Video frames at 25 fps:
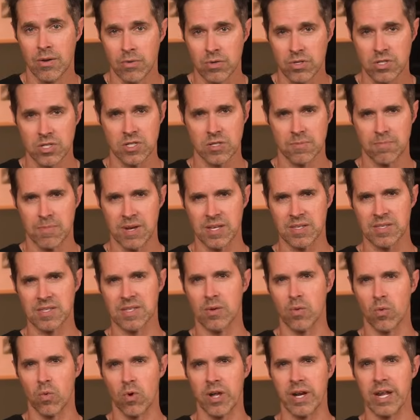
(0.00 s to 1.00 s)
which makes it
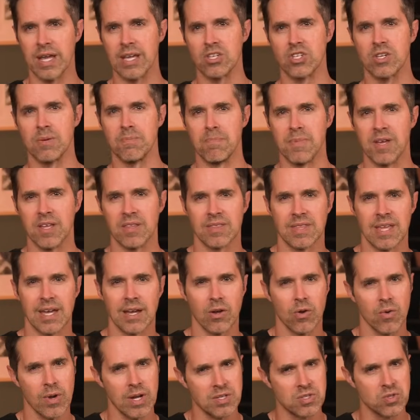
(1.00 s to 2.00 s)
one ancient myth that
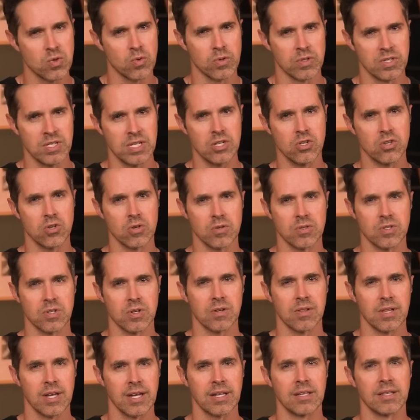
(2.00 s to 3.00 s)
grade school teachers are
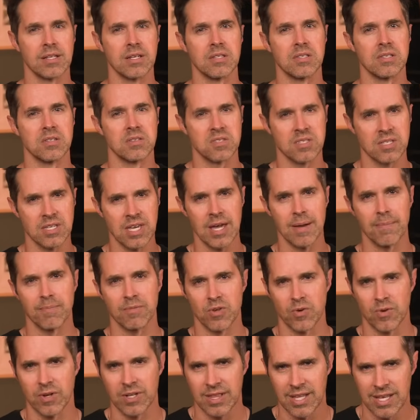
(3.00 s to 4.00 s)
likely to skip
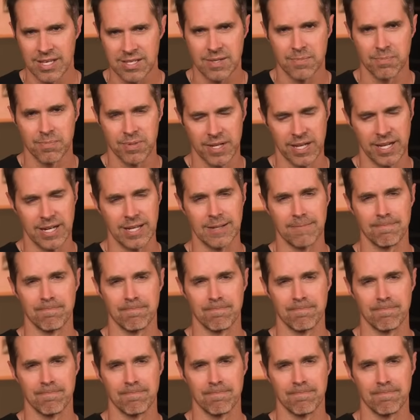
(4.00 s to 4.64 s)
during lesson planning.